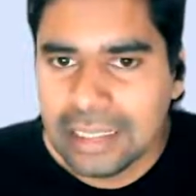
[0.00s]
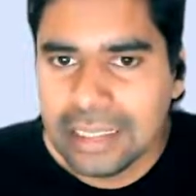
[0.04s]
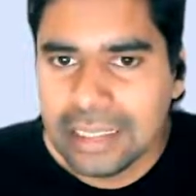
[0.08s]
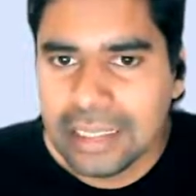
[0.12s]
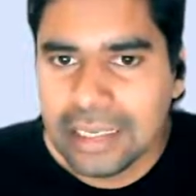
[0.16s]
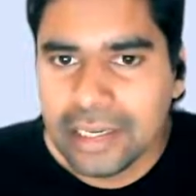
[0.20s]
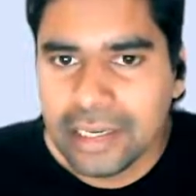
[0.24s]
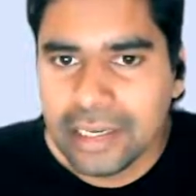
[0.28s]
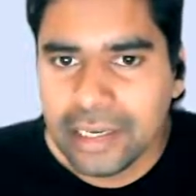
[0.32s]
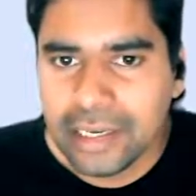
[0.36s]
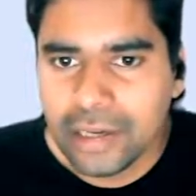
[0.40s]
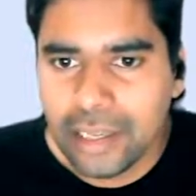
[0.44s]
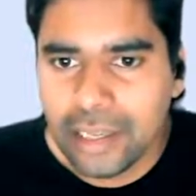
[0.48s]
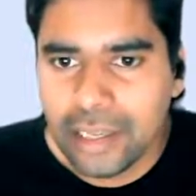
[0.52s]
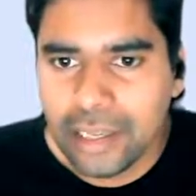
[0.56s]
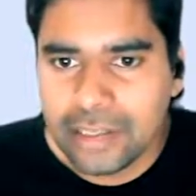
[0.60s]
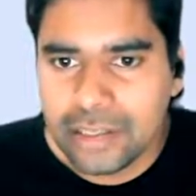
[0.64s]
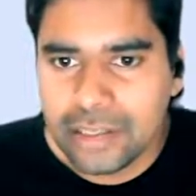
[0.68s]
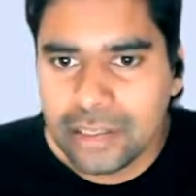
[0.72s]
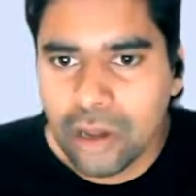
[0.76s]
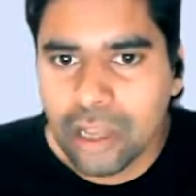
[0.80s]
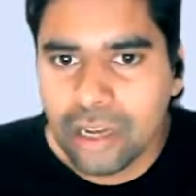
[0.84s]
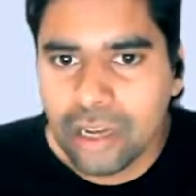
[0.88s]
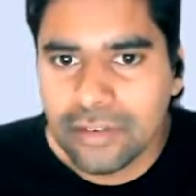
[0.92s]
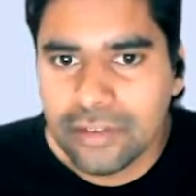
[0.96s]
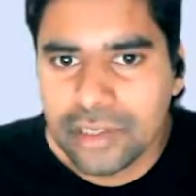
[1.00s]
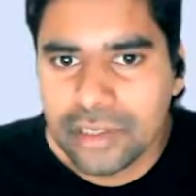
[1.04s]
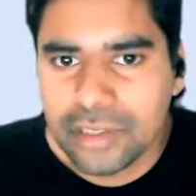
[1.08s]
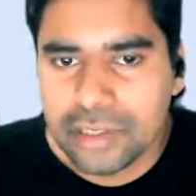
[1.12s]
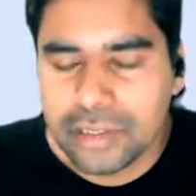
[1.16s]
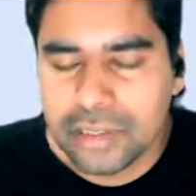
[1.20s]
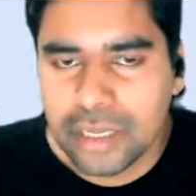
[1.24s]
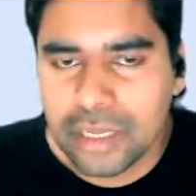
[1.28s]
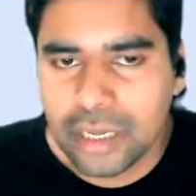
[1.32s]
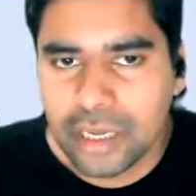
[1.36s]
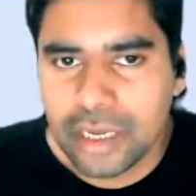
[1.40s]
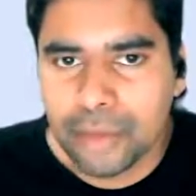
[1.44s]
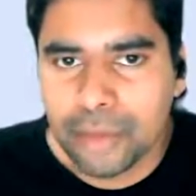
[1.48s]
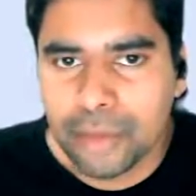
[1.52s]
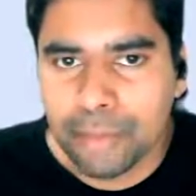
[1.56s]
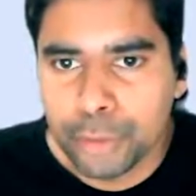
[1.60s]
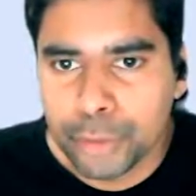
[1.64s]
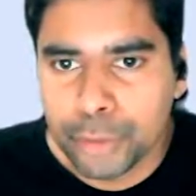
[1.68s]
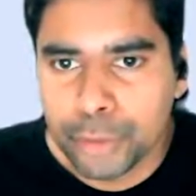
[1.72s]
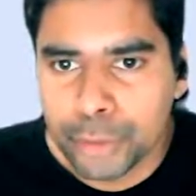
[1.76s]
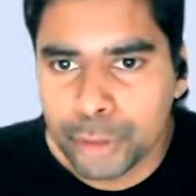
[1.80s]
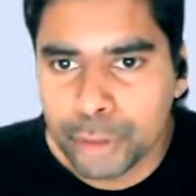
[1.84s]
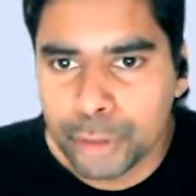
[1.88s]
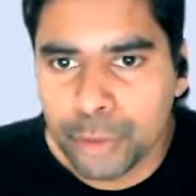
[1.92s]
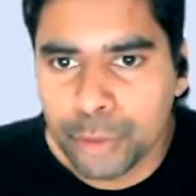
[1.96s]
LinkedIn has always
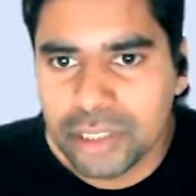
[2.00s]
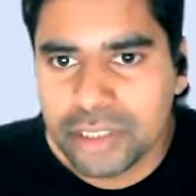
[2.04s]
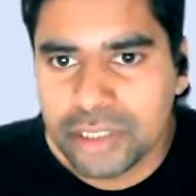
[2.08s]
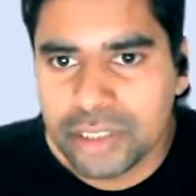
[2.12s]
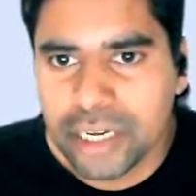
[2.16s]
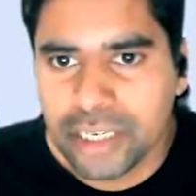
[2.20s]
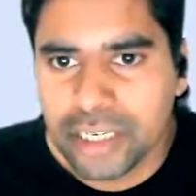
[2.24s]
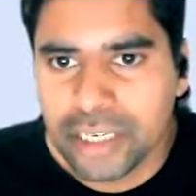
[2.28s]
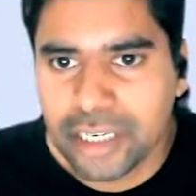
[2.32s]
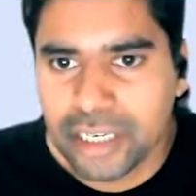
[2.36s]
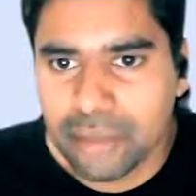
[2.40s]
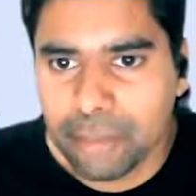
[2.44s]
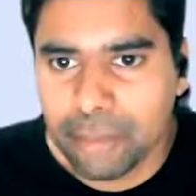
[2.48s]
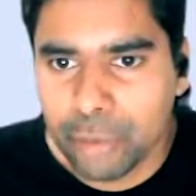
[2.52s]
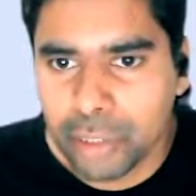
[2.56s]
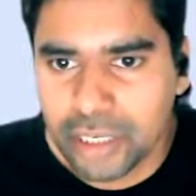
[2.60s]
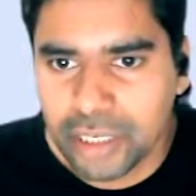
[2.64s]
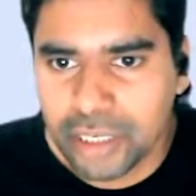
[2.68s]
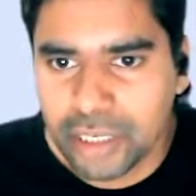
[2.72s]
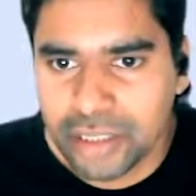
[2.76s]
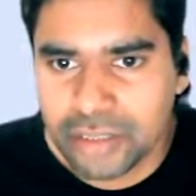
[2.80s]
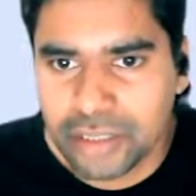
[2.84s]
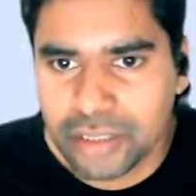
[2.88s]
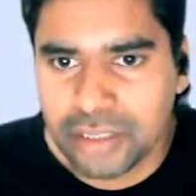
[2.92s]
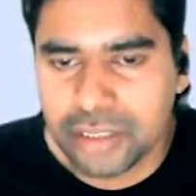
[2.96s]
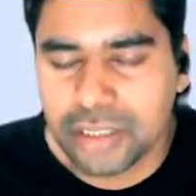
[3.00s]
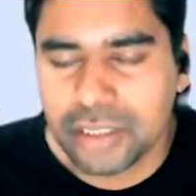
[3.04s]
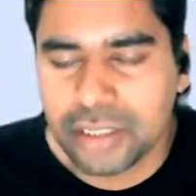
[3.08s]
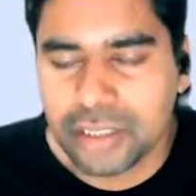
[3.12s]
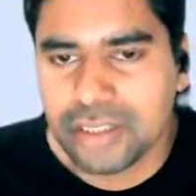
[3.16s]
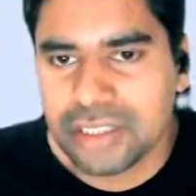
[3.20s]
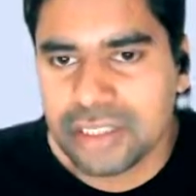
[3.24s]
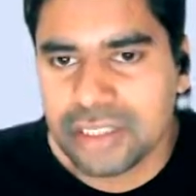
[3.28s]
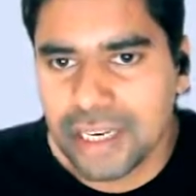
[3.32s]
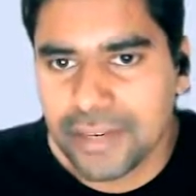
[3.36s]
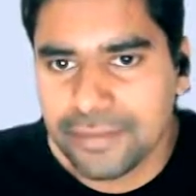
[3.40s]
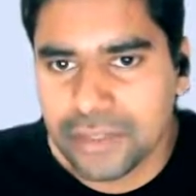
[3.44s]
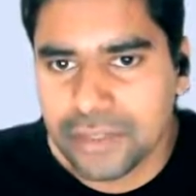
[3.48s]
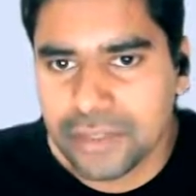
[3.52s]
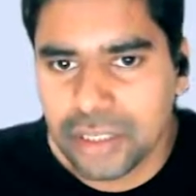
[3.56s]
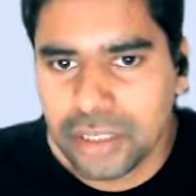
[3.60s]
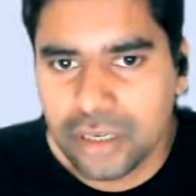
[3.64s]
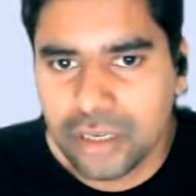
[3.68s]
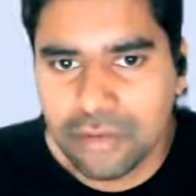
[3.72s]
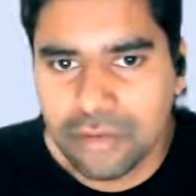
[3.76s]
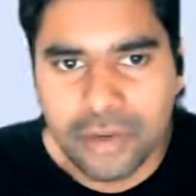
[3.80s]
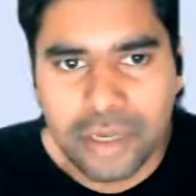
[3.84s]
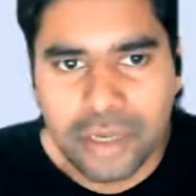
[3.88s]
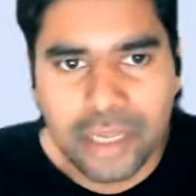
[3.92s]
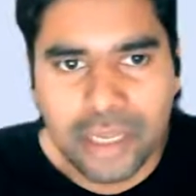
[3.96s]
pushed towards data democratization,
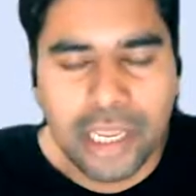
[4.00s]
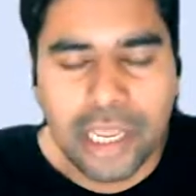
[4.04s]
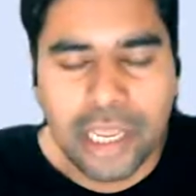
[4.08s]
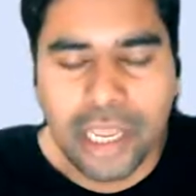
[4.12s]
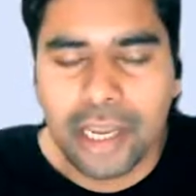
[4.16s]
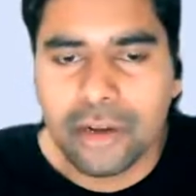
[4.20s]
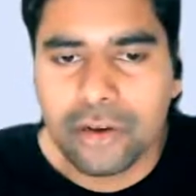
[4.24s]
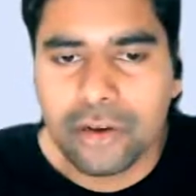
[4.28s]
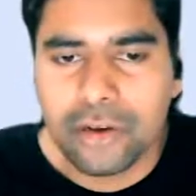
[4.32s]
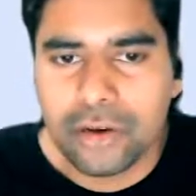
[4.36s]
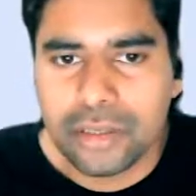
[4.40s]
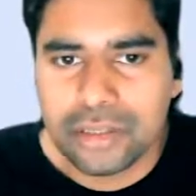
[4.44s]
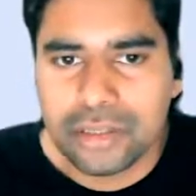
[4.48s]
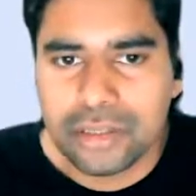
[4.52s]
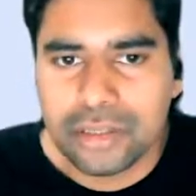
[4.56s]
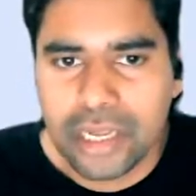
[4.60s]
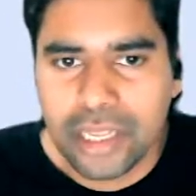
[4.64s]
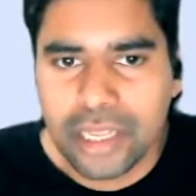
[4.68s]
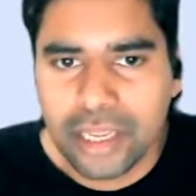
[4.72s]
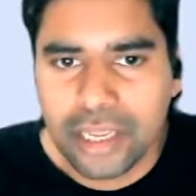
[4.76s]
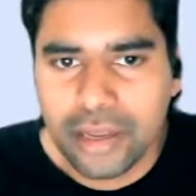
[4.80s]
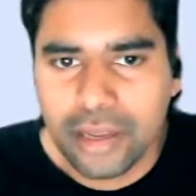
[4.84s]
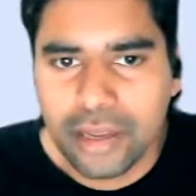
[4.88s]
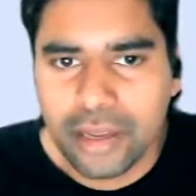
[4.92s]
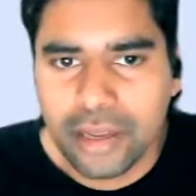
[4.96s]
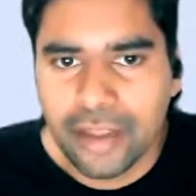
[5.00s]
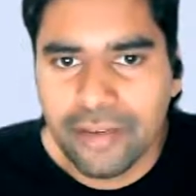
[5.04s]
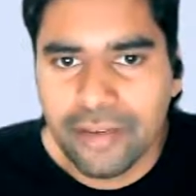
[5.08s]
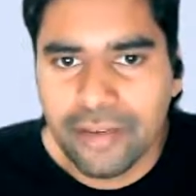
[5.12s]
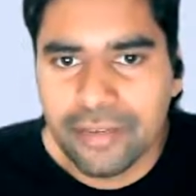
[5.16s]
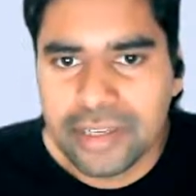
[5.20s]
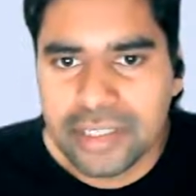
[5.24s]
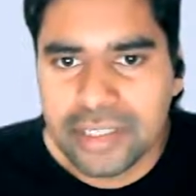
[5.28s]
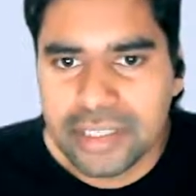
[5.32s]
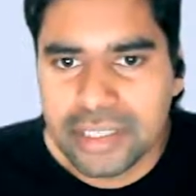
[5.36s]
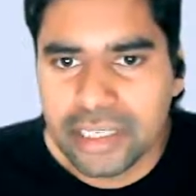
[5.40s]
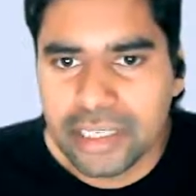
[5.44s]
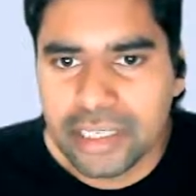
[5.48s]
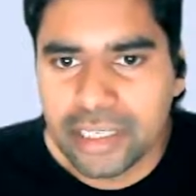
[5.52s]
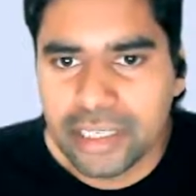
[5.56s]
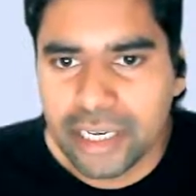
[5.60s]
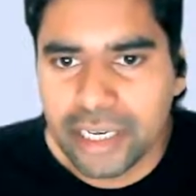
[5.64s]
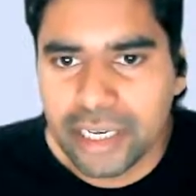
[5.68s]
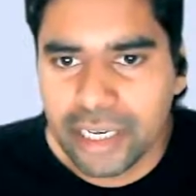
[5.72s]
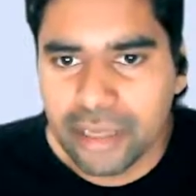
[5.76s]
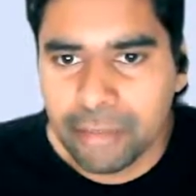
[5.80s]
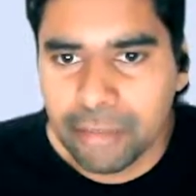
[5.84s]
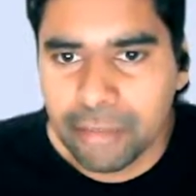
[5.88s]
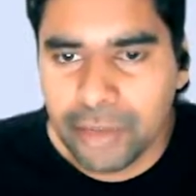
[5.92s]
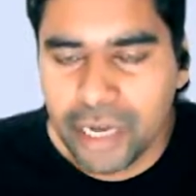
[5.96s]
self-serve across like every single
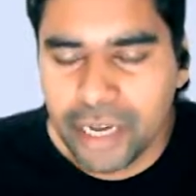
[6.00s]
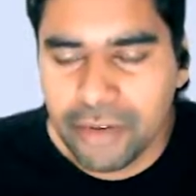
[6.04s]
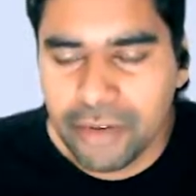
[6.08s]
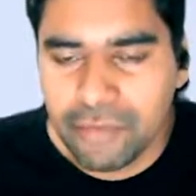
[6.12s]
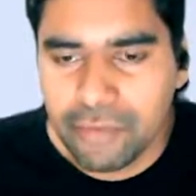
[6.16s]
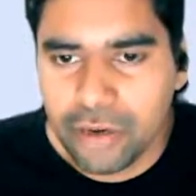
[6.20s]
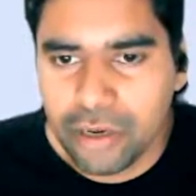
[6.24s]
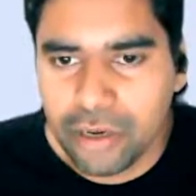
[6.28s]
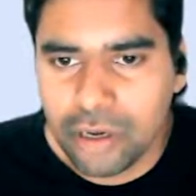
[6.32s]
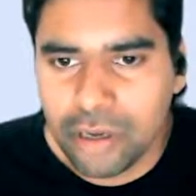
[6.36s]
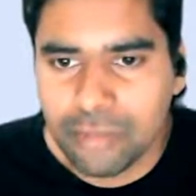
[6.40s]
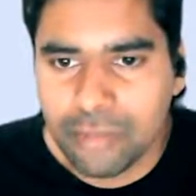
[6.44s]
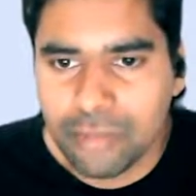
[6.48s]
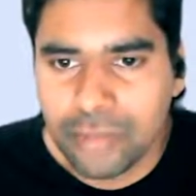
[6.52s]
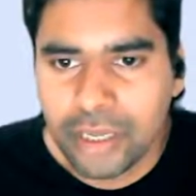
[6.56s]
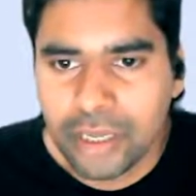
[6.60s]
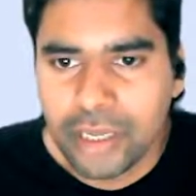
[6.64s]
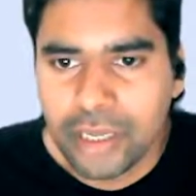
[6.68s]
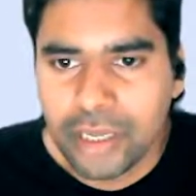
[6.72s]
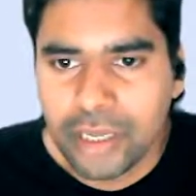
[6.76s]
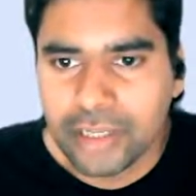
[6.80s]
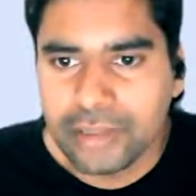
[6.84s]
data platform.